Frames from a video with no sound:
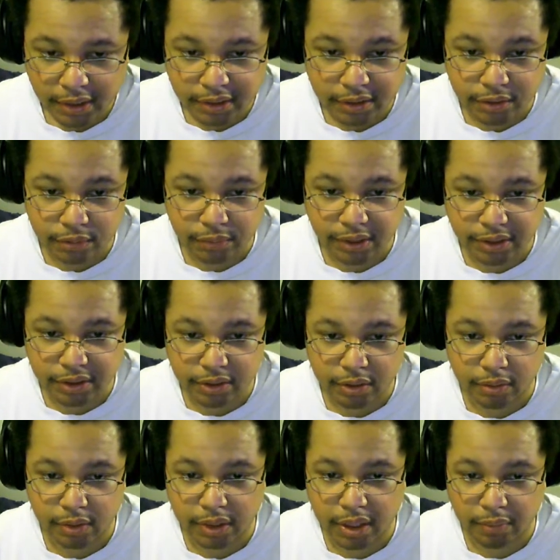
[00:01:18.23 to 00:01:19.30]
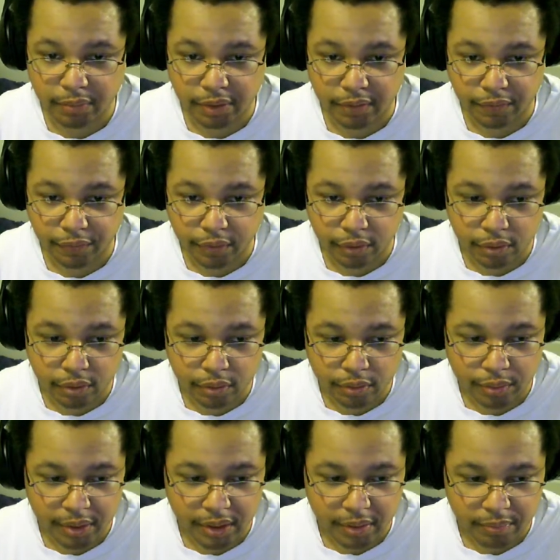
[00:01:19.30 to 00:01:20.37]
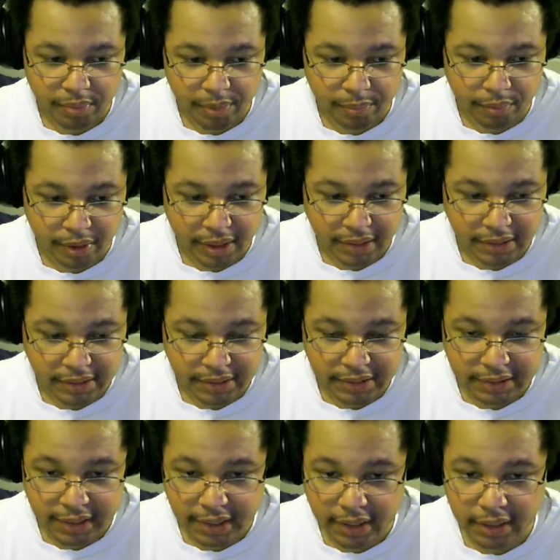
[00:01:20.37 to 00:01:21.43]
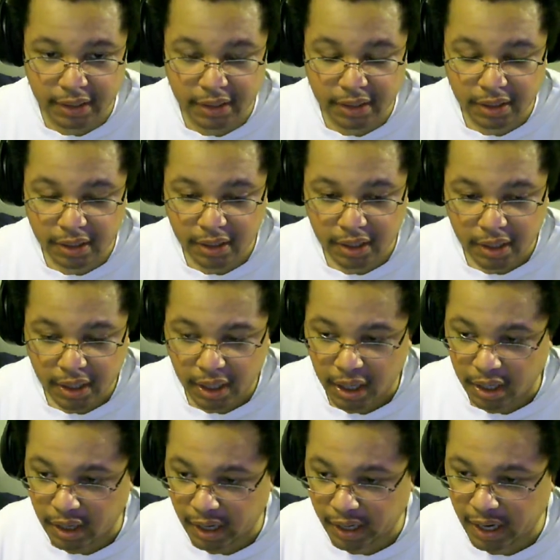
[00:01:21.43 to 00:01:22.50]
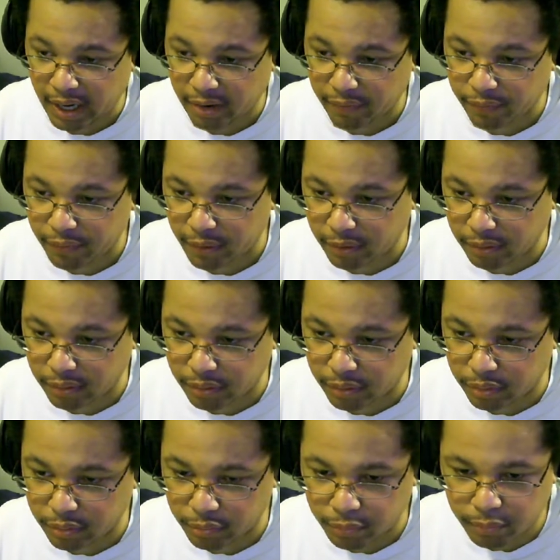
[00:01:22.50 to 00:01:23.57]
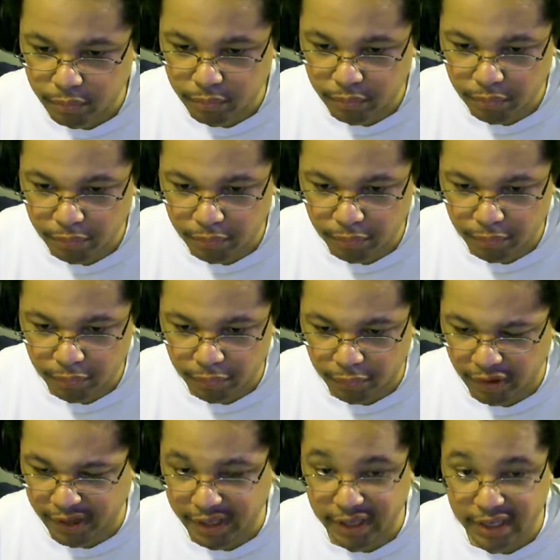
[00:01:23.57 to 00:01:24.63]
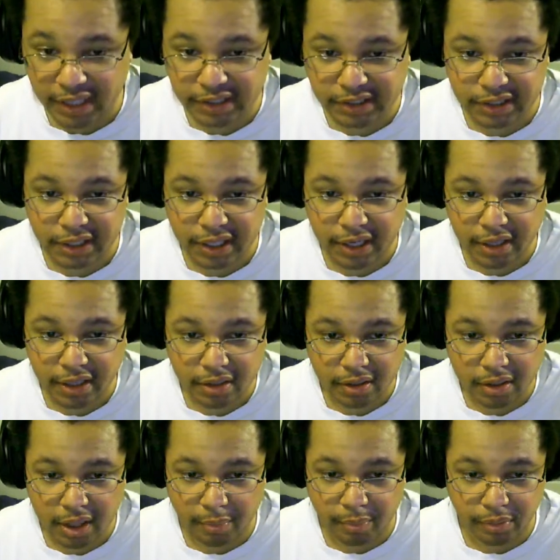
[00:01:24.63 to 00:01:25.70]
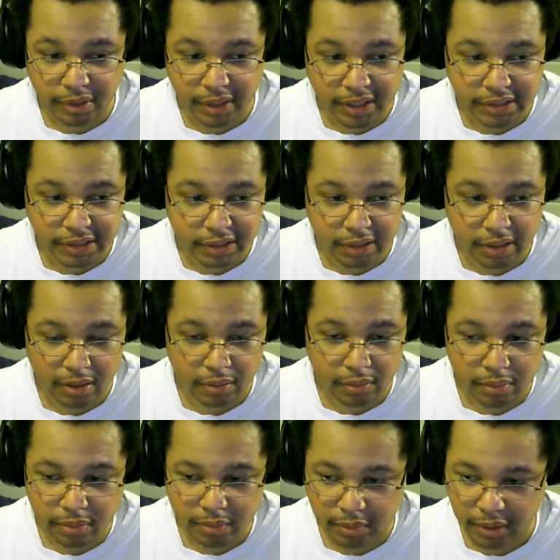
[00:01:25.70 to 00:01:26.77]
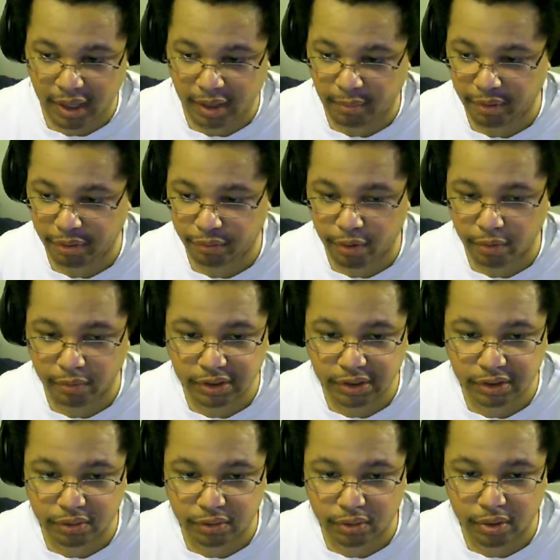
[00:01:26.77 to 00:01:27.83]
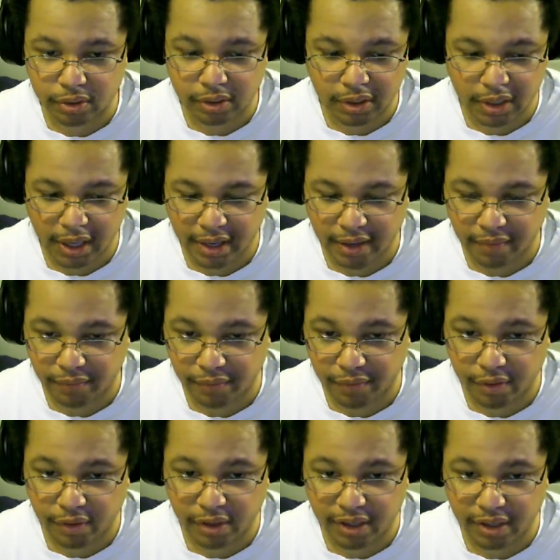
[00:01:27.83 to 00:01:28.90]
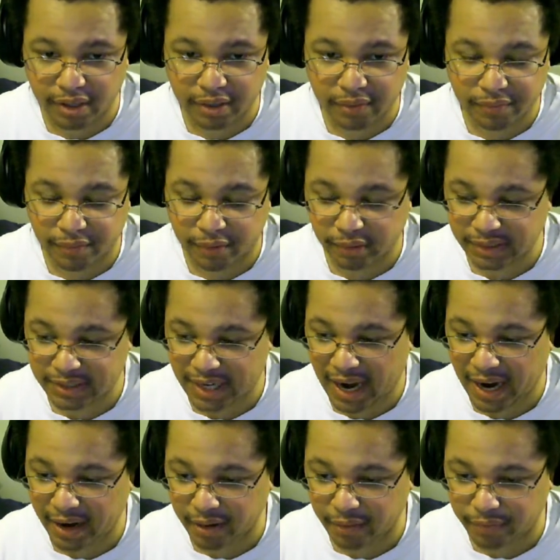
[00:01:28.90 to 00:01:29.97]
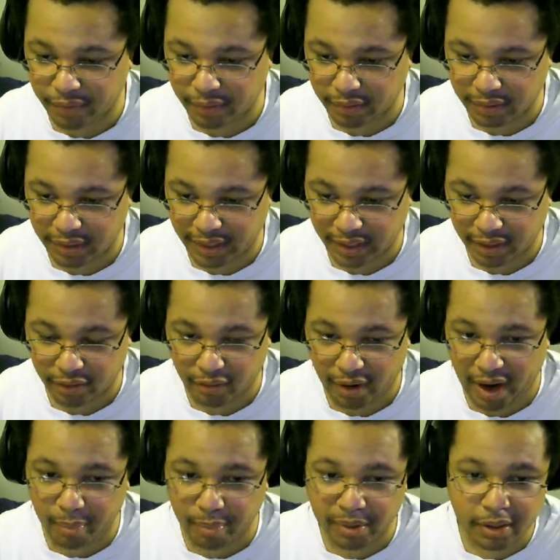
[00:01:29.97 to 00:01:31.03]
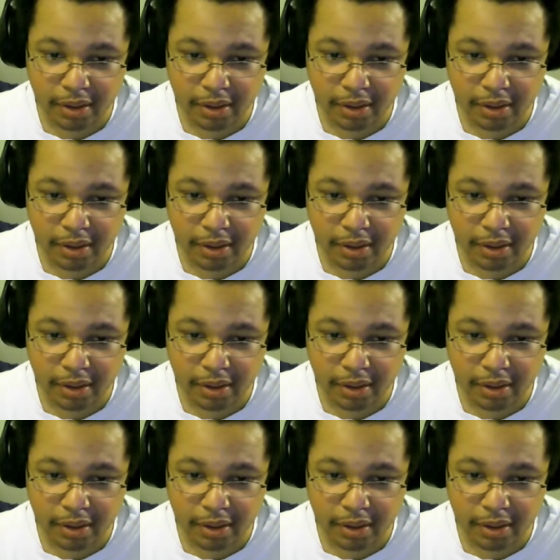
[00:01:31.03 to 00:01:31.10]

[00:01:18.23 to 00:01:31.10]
situation going on with the flu and people getting sick. I kind of felt a little funny yesterday, a couple of days ago. Like my throat was sore, I didn't feel good, felt tired, felt like crap